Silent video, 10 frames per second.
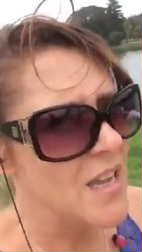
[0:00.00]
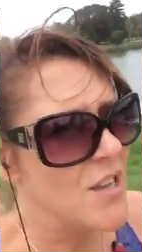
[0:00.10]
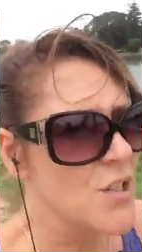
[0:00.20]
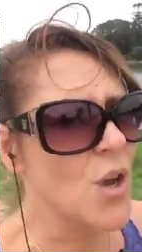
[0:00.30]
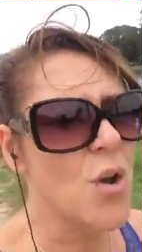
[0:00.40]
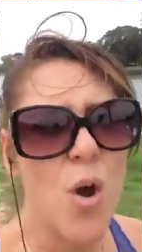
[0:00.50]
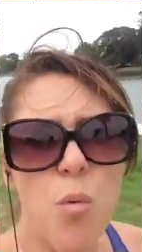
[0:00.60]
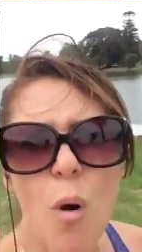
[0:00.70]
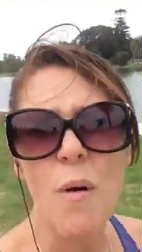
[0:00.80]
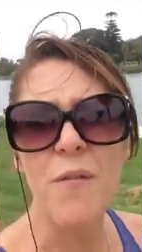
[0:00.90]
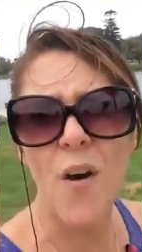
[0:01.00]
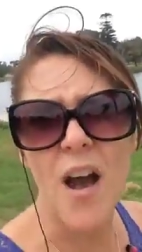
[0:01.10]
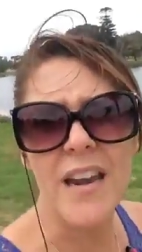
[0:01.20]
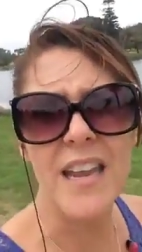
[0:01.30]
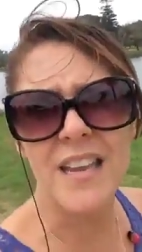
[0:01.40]
So what we're
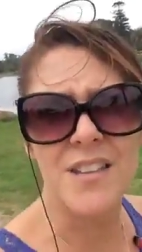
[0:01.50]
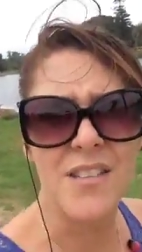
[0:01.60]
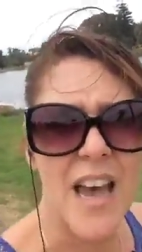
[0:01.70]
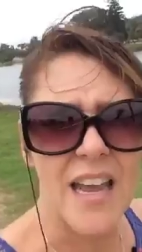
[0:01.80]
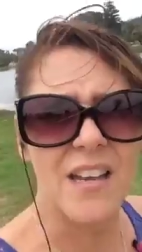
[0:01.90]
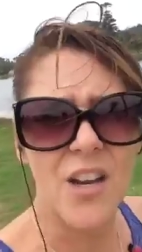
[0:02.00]
finding is that,